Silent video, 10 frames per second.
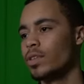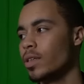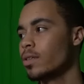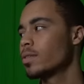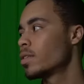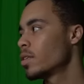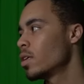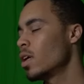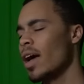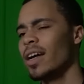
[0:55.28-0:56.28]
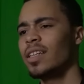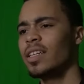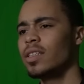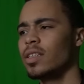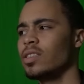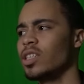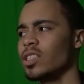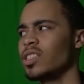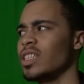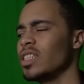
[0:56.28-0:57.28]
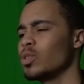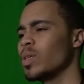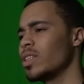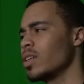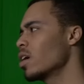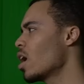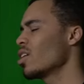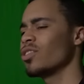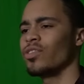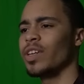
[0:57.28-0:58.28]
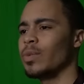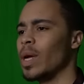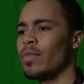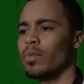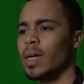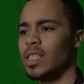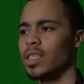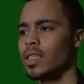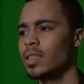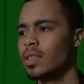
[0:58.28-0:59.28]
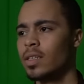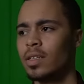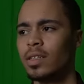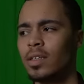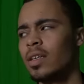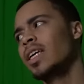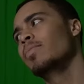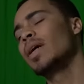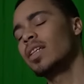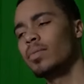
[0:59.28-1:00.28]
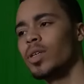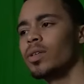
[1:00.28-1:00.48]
you know? I think Justine is with the other three we haven't met yet. He met them